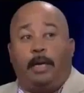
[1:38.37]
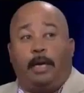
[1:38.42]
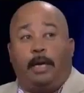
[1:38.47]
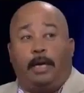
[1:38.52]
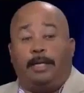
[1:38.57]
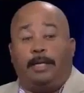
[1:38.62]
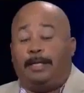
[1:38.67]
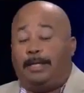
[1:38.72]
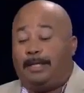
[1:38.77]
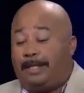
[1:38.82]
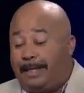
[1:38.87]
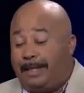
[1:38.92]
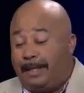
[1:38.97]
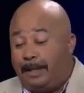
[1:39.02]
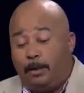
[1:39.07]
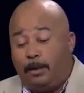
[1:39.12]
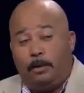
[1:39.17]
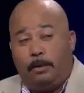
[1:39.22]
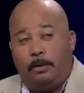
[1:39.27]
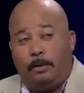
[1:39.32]
and yet is
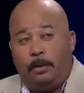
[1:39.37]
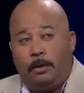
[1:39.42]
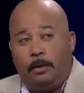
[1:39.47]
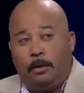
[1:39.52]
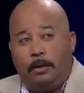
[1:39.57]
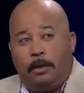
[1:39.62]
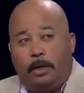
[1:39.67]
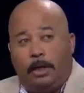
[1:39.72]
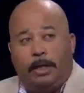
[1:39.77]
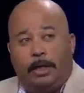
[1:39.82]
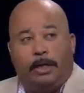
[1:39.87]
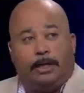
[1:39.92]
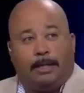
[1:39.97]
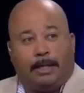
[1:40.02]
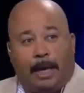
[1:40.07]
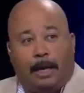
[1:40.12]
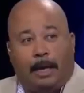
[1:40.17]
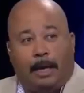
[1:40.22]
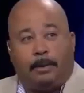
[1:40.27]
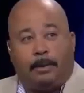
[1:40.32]
still in the
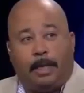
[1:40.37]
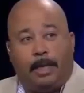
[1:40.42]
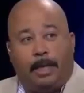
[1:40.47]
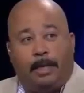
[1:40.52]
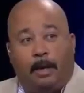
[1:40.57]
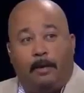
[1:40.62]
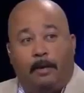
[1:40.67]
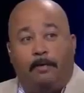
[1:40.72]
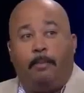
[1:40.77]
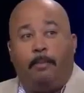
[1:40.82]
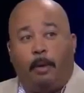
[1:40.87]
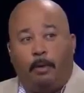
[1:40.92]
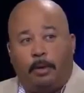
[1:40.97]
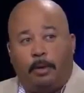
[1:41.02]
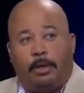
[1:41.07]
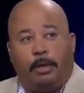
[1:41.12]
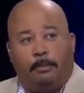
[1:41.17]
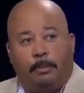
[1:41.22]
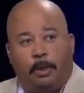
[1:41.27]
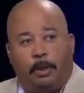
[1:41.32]
top 10 of
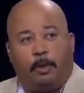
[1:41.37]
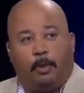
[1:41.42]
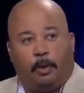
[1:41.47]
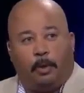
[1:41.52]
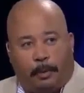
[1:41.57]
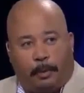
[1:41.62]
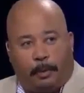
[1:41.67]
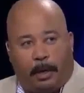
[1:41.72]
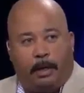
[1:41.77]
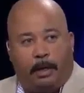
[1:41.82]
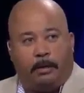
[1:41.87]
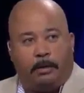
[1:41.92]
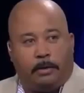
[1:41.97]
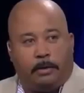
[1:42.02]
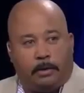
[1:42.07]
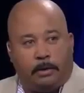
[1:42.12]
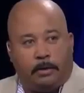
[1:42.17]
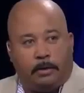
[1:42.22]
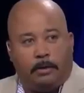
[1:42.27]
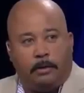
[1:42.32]
most immature
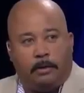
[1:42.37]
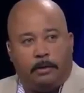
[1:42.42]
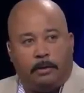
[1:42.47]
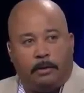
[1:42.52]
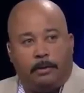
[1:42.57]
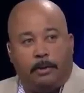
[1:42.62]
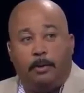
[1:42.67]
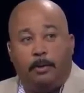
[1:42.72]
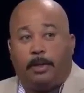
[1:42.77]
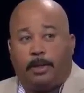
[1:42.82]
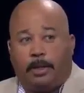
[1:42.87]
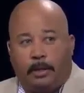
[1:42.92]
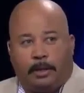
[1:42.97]
players. You